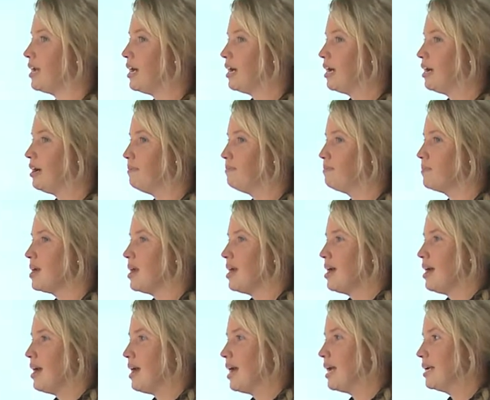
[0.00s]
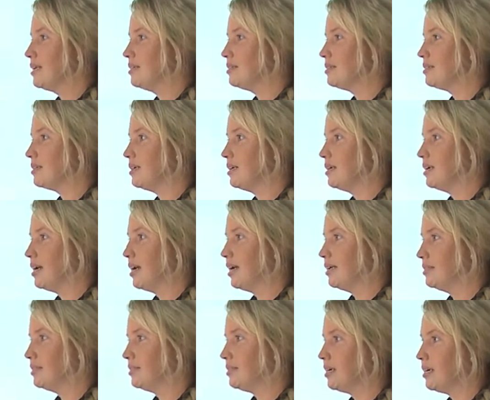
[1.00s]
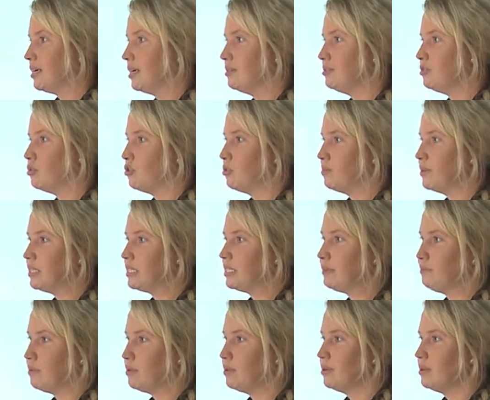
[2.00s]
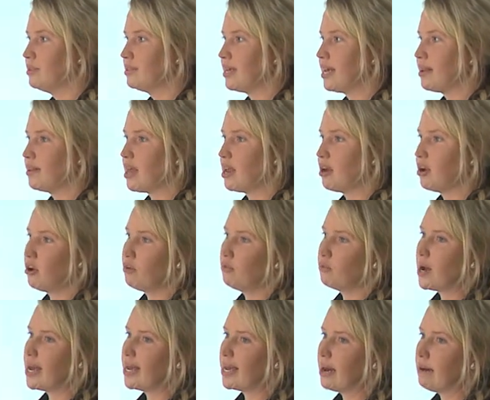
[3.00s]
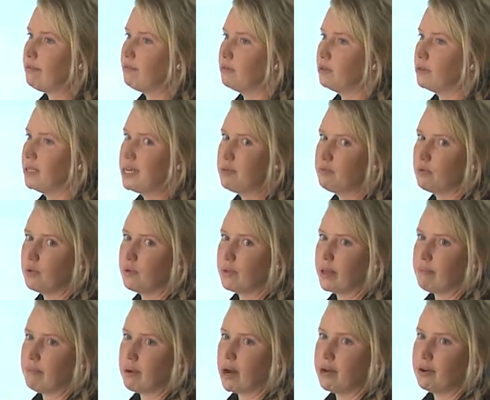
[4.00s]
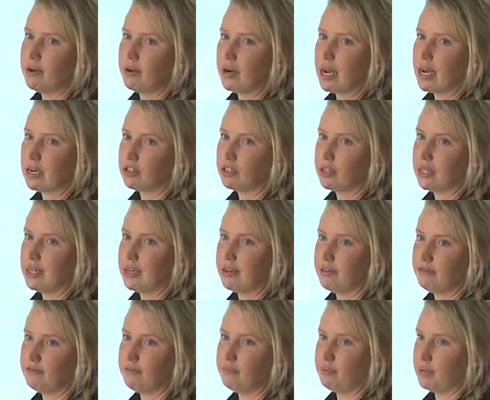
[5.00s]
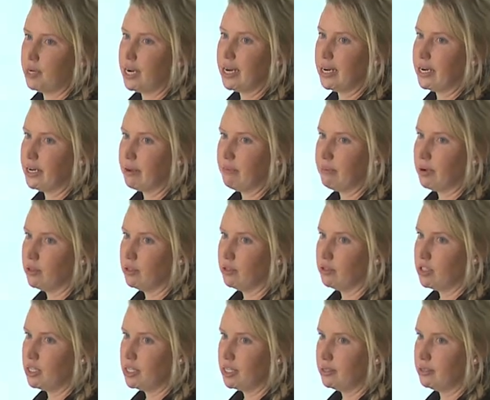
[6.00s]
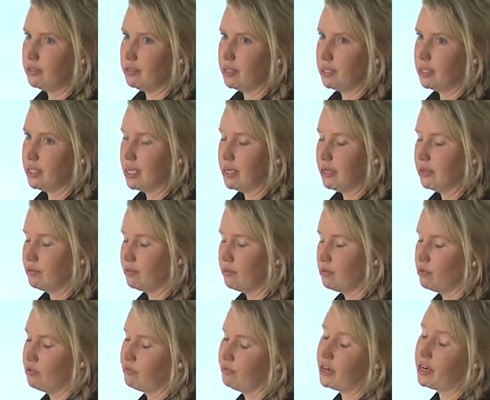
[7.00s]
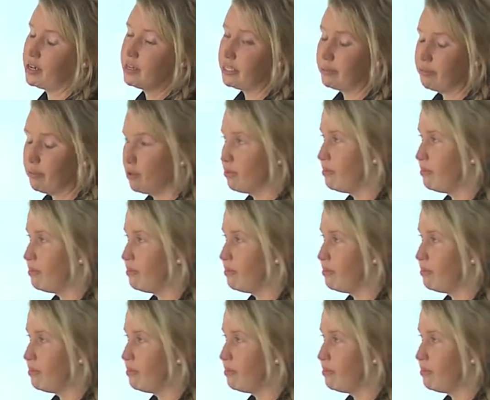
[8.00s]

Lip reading: and dormant spores and they don't wake up fully, well, they might not actually have put out any biology in there, or very small